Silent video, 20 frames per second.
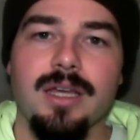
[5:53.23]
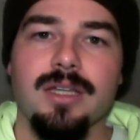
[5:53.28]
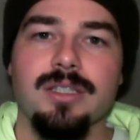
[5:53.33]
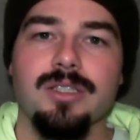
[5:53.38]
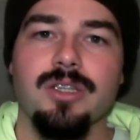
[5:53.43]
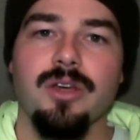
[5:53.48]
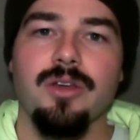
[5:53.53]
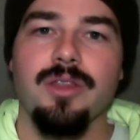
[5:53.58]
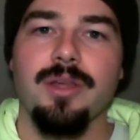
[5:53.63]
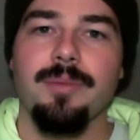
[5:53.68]

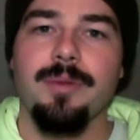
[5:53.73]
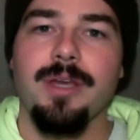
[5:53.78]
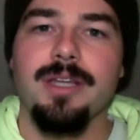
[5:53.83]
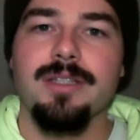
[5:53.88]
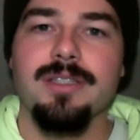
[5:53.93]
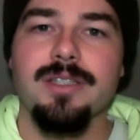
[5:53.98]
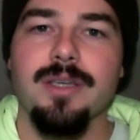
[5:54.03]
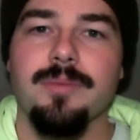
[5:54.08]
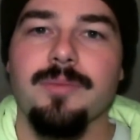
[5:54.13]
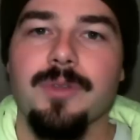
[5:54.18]
So they
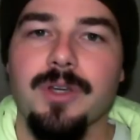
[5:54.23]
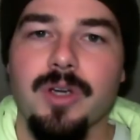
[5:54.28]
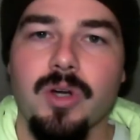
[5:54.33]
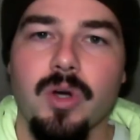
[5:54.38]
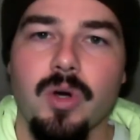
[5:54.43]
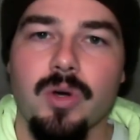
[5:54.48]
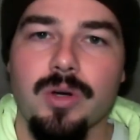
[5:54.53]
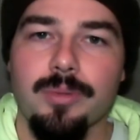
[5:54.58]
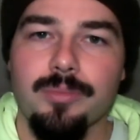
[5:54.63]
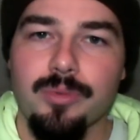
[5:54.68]
made something
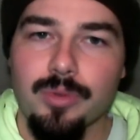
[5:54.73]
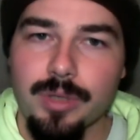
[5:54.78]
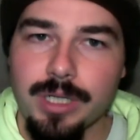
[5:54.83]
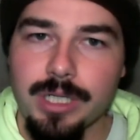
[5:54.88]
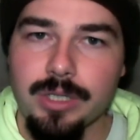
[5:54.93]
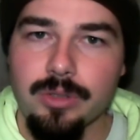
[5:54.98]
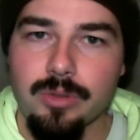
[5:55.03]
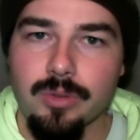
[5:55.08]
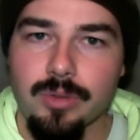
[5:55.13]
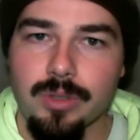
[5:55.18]
called a
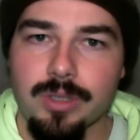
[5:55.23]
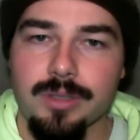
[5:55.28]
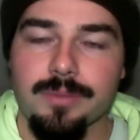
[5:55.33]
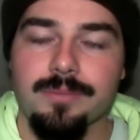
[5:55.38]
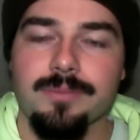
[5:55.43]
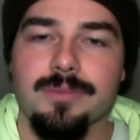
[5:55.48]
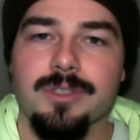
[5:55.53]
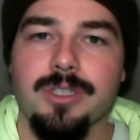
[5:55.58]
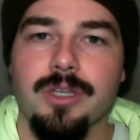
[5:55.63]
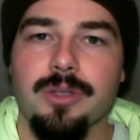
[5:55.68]
precooler.
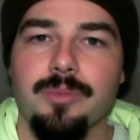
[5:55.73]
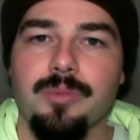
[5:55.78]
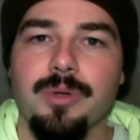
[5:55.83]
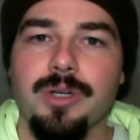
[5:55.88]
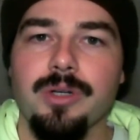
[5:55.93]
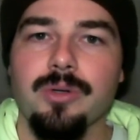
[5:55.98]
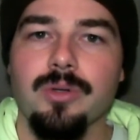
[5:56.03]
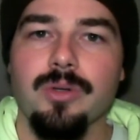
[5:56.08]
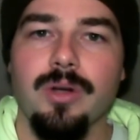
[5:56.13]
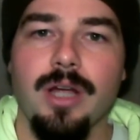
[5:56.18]
So the
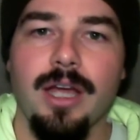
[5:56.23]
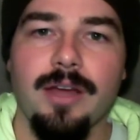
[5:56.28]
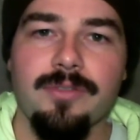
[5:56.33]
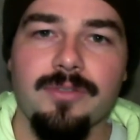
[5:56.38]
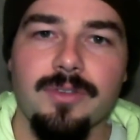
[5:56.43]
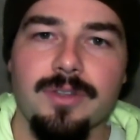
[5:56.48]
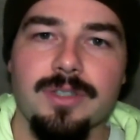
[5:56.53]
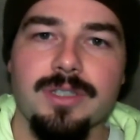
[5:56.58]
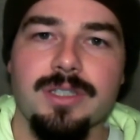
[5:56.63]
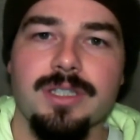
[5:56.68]
precooler,
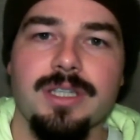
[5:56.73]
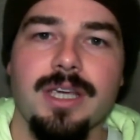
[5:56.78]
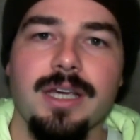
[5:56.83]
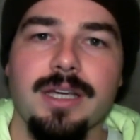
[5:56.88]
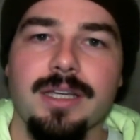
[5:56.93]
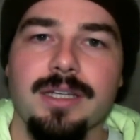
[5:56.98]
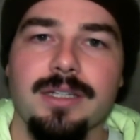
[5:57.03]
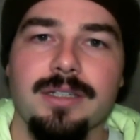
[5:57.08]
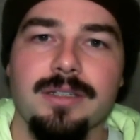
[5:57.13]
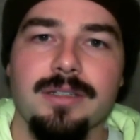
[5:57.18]
after the
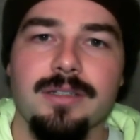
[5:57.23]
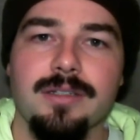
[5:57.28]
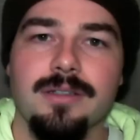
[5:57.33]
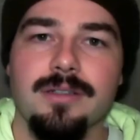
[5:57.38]
second